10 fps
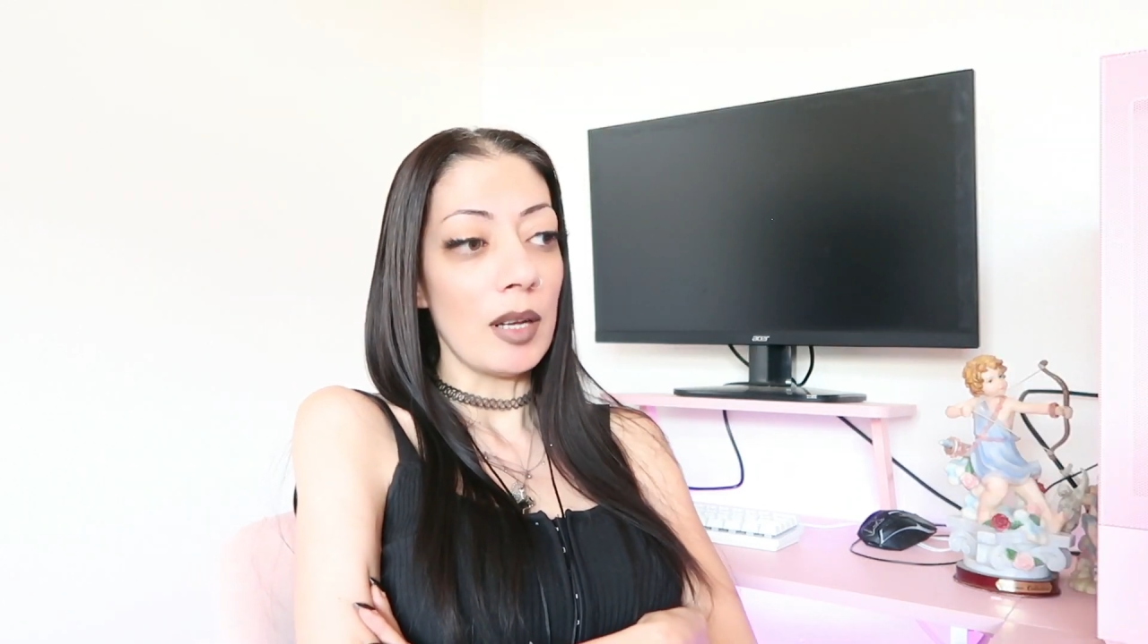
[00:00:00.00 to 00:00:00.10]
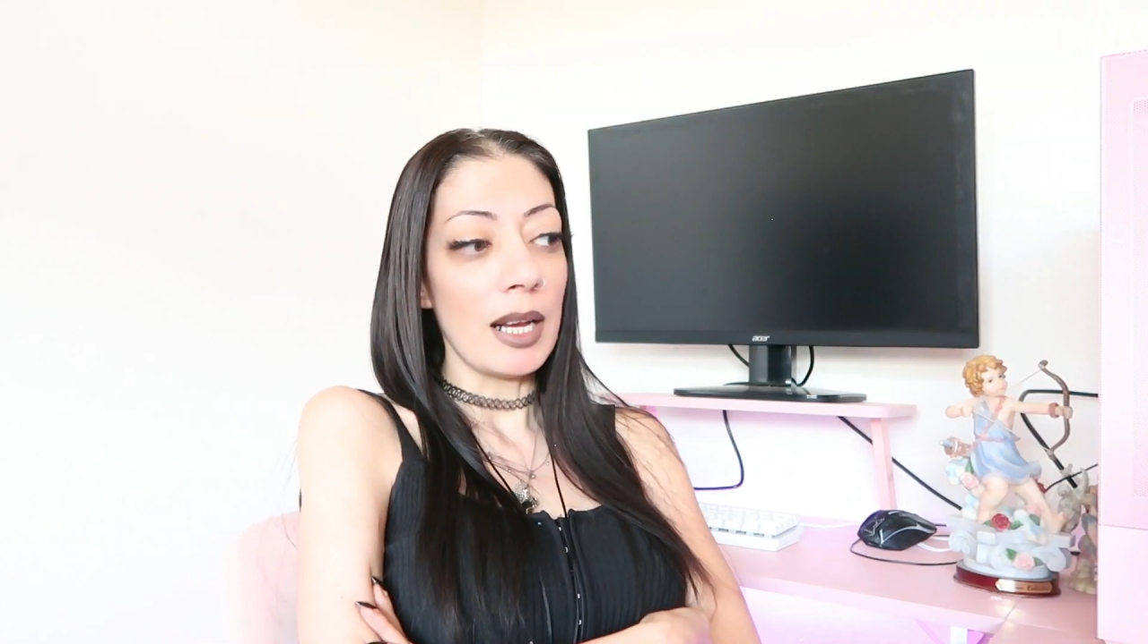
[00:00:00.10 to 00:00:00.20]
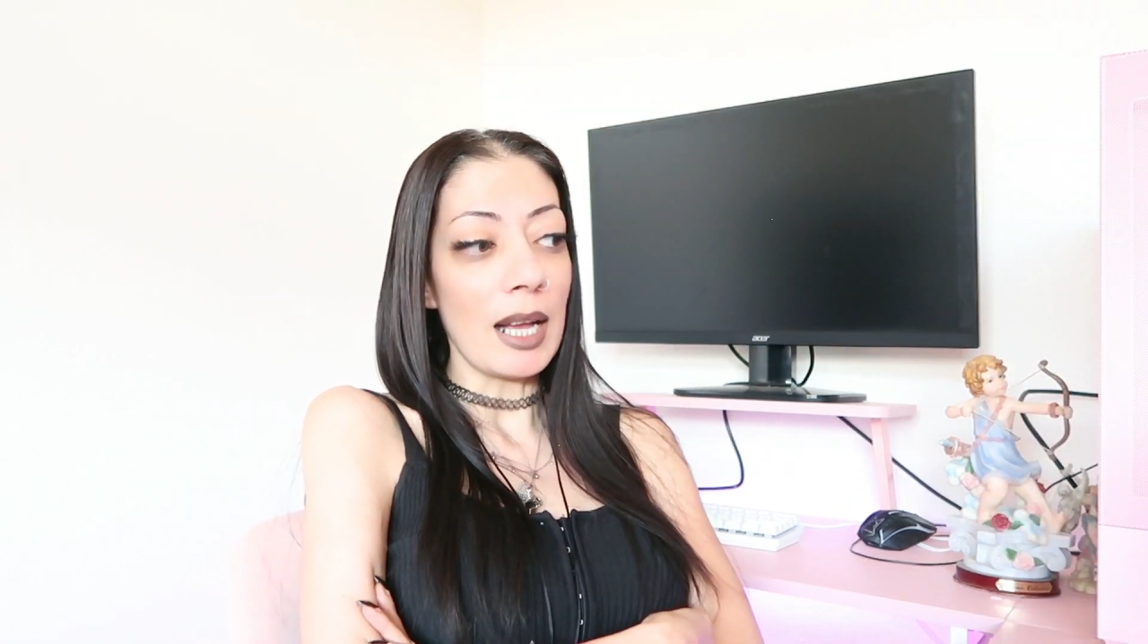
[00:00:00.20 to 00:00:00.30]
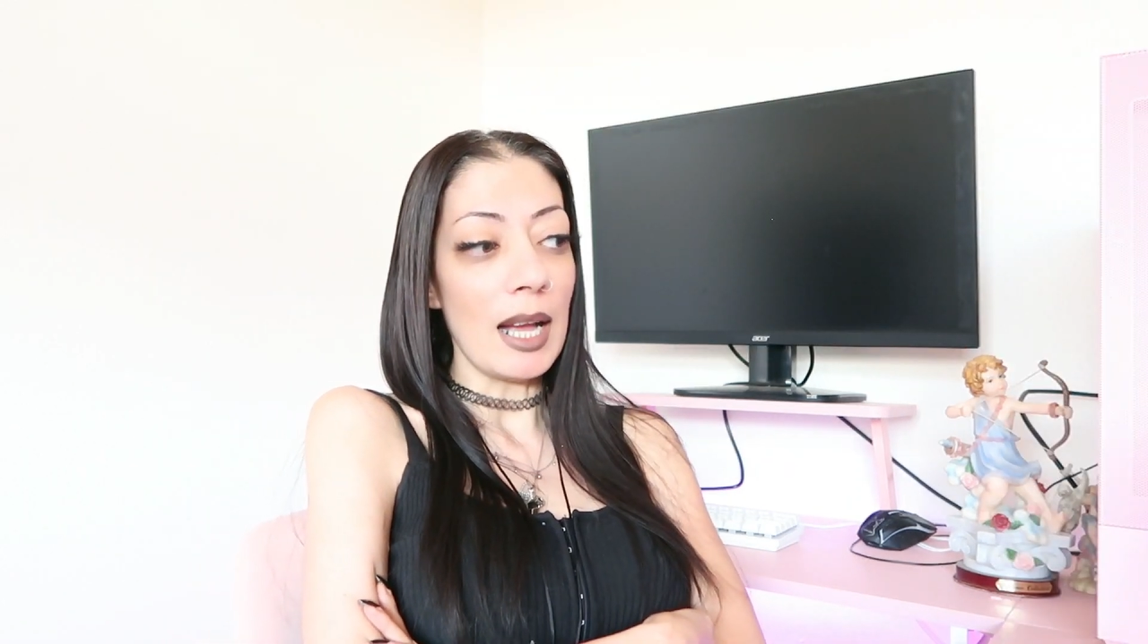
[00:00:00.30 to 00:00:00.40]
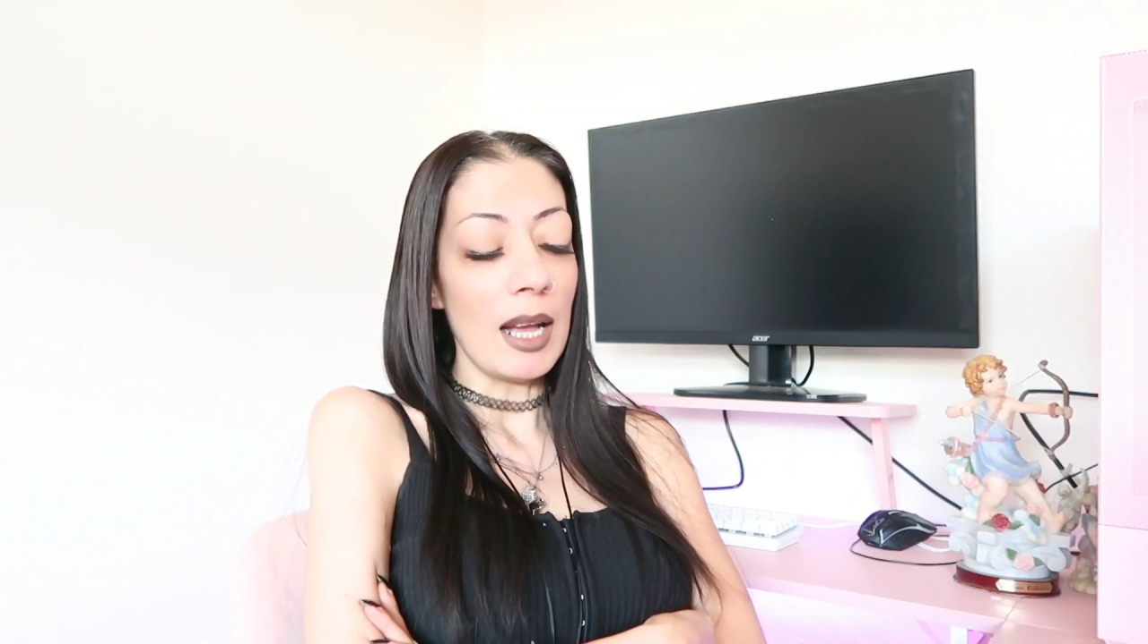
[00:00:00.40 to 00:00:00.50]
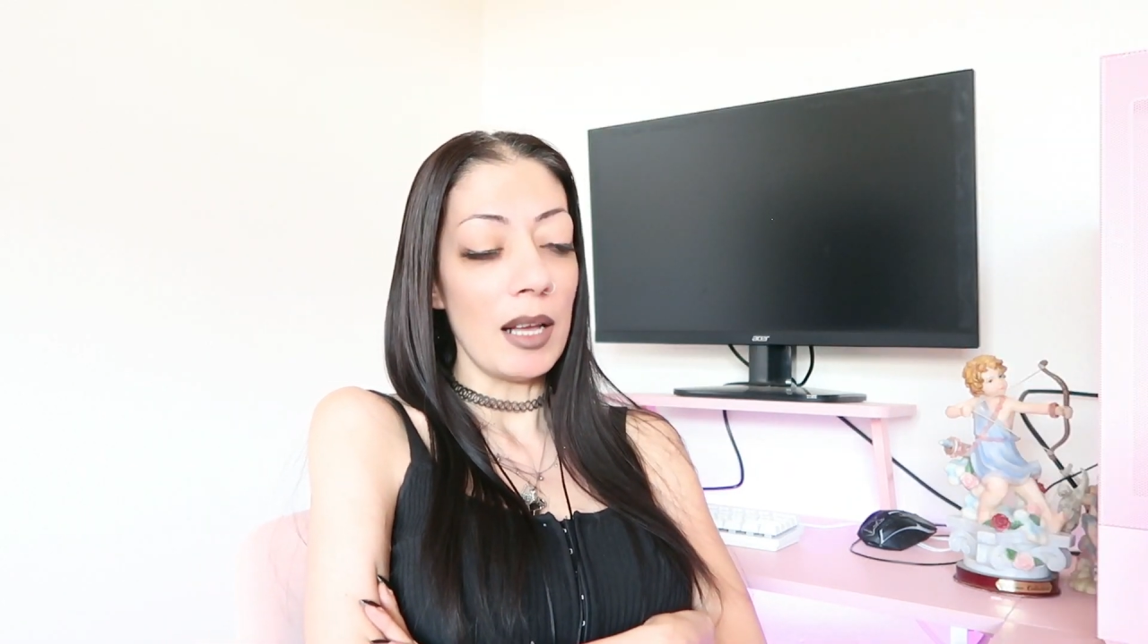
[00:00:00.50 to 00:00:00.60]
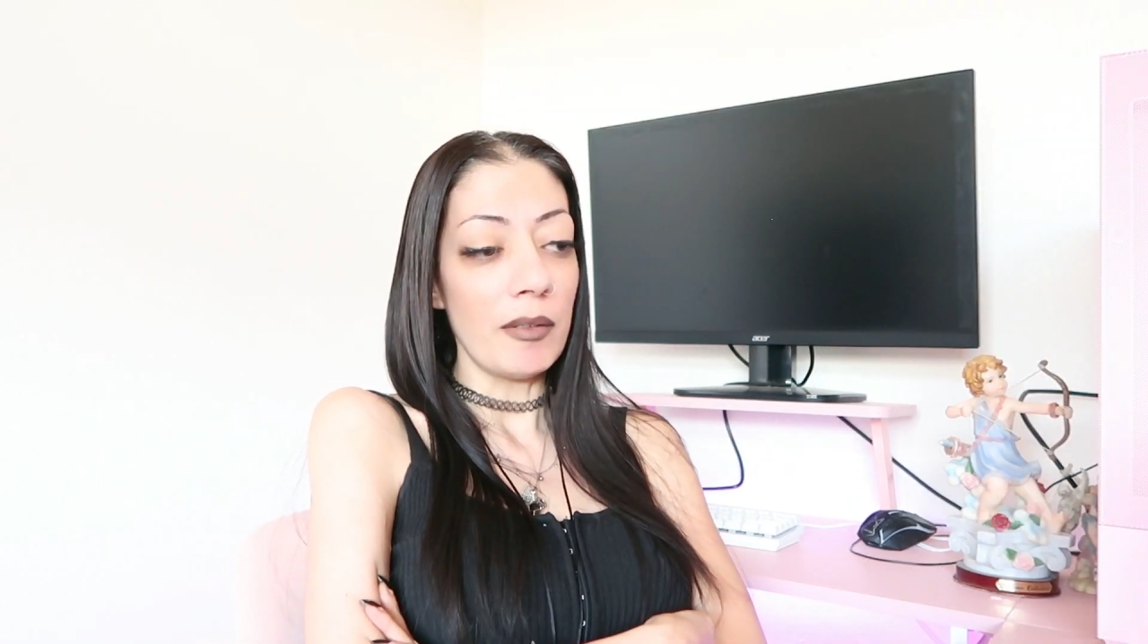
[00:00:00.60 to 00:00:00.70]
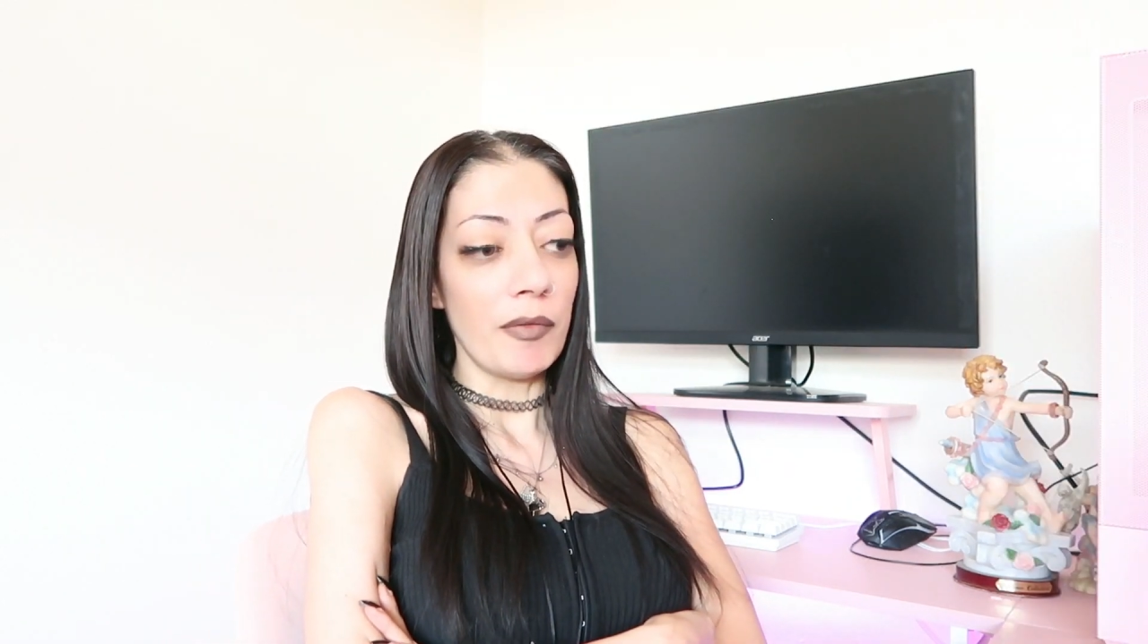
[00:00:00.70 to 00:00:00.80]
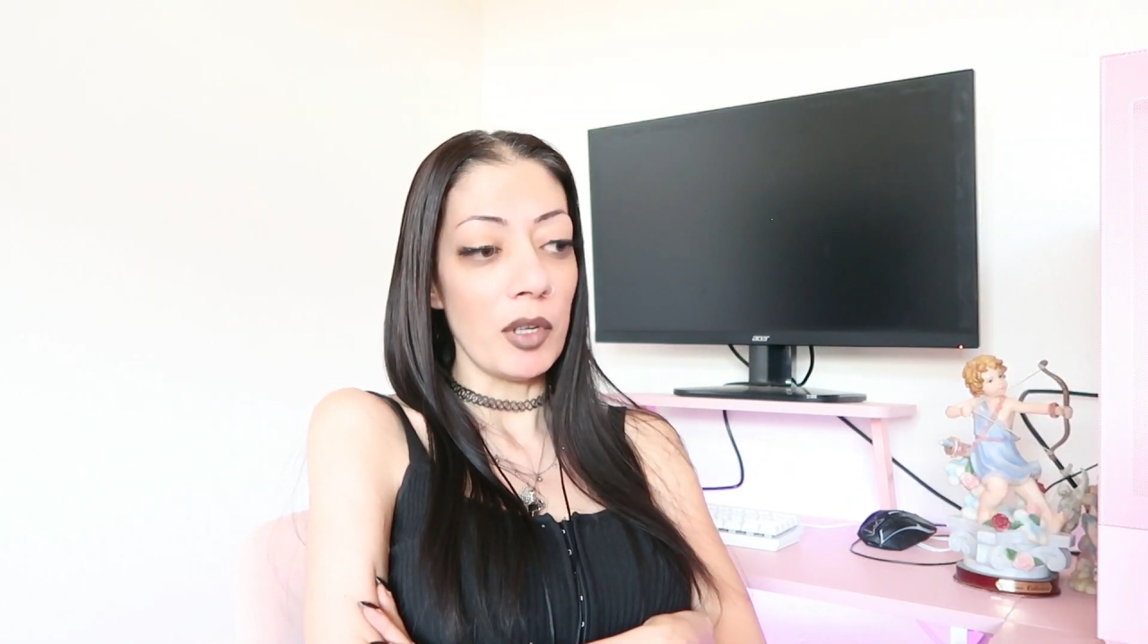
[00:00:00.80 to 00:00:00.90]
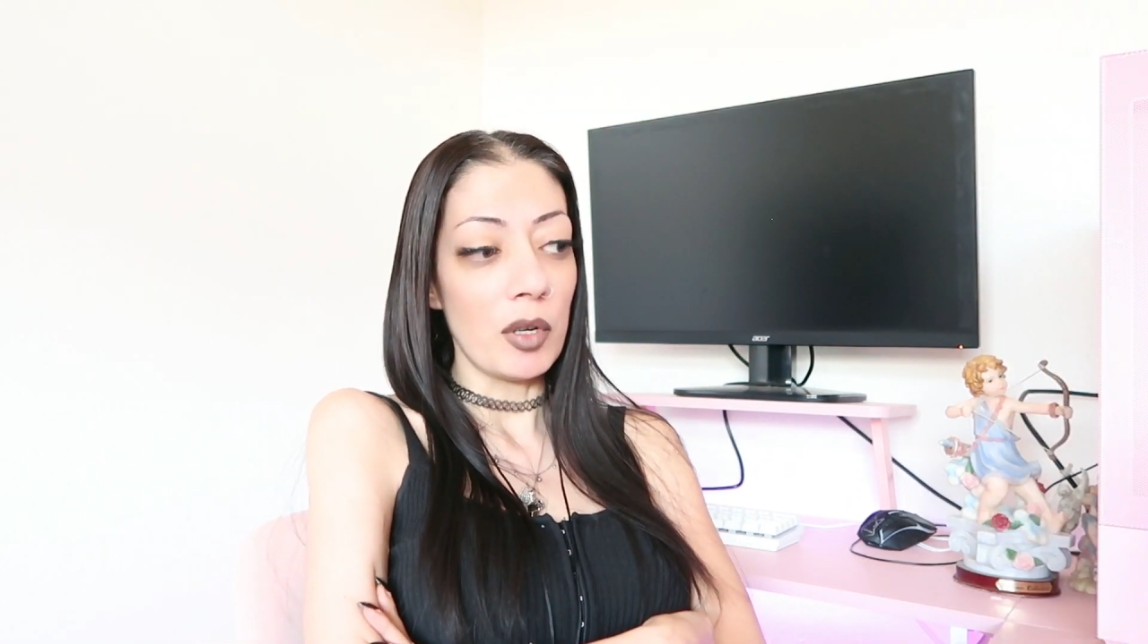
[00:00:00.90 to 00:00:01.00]
Like I had
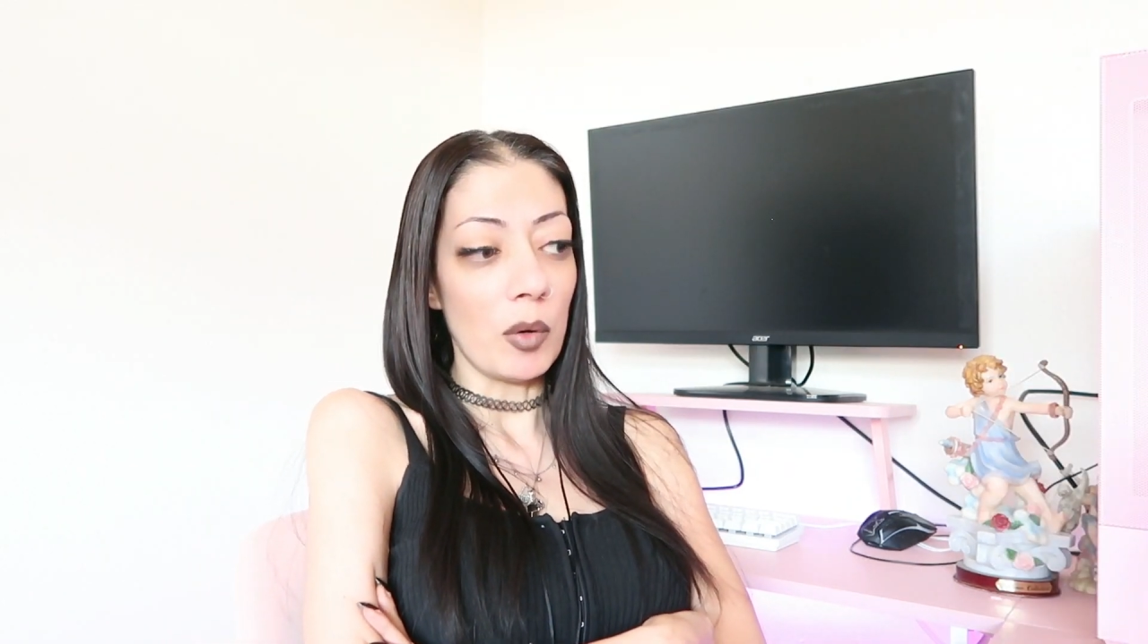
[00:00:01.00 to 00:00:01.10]
a few